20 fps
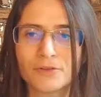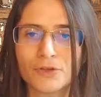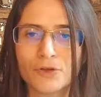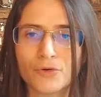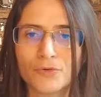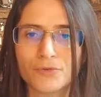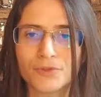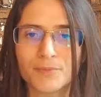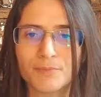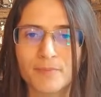
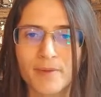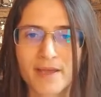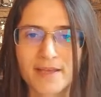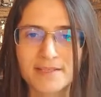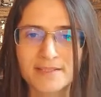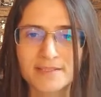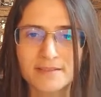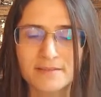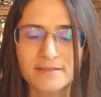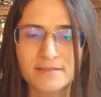know the
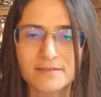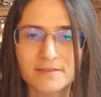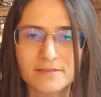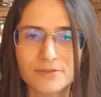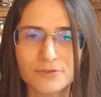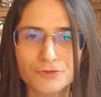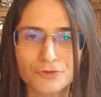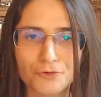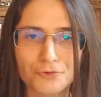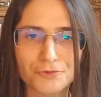best.
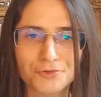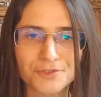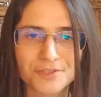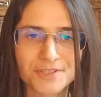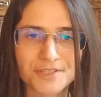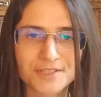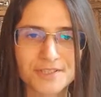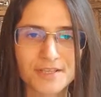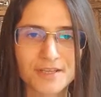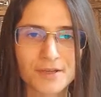So
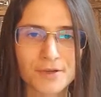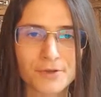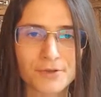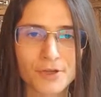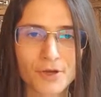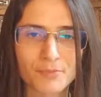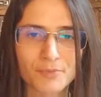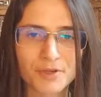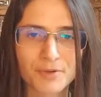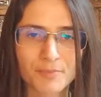this is the
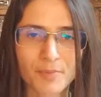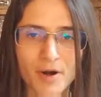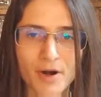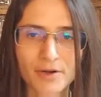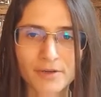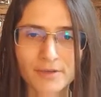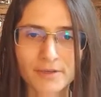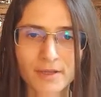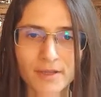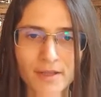economic
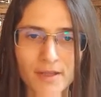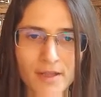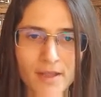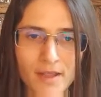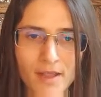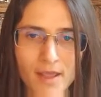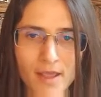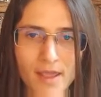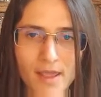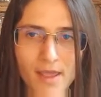part.
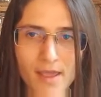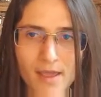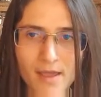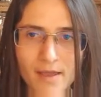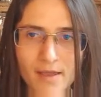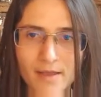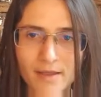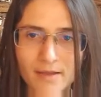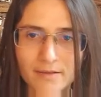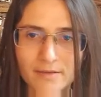
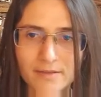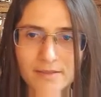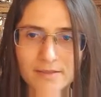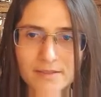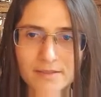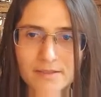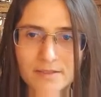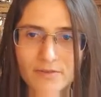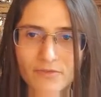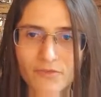And
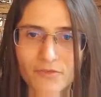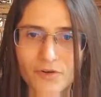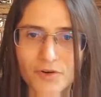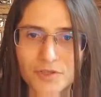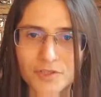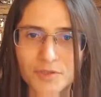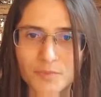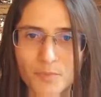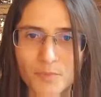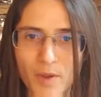this is the
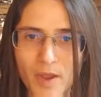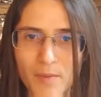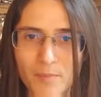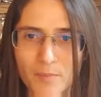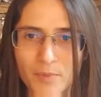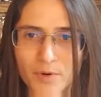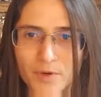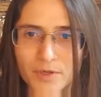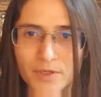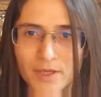first
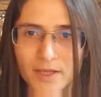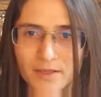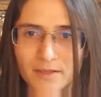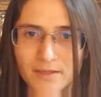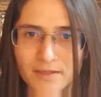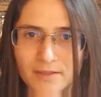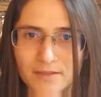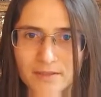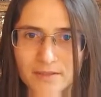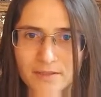paper
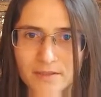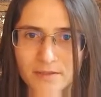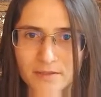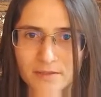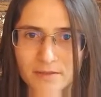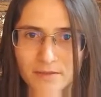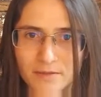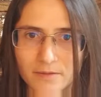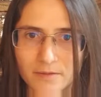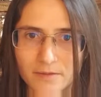that is
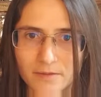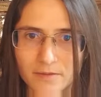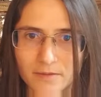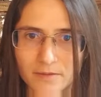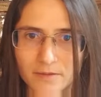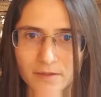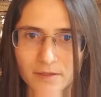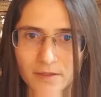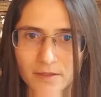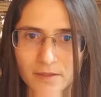
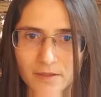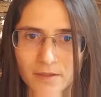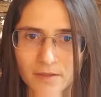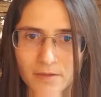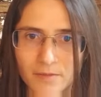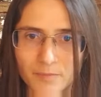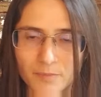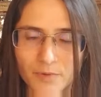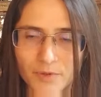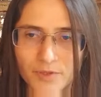
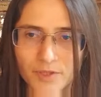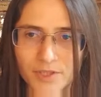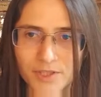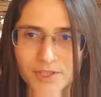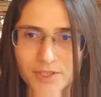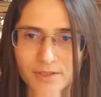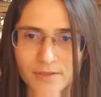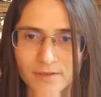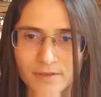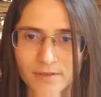in
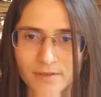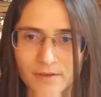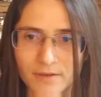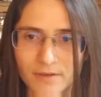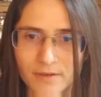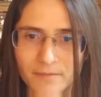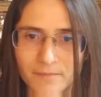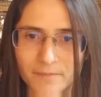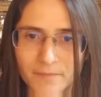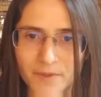
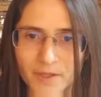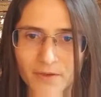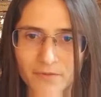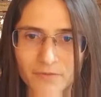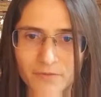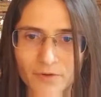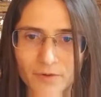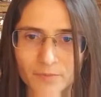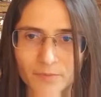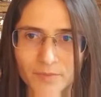production
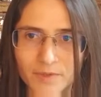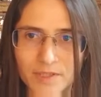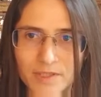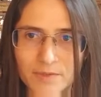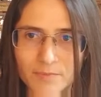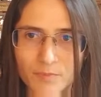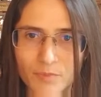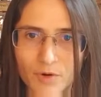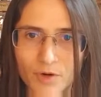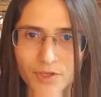from
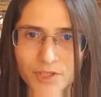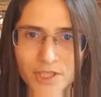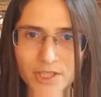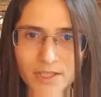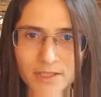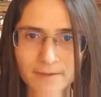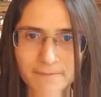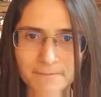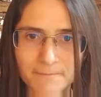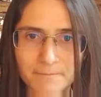this
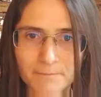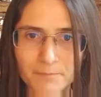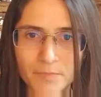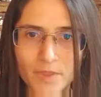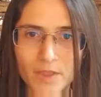project.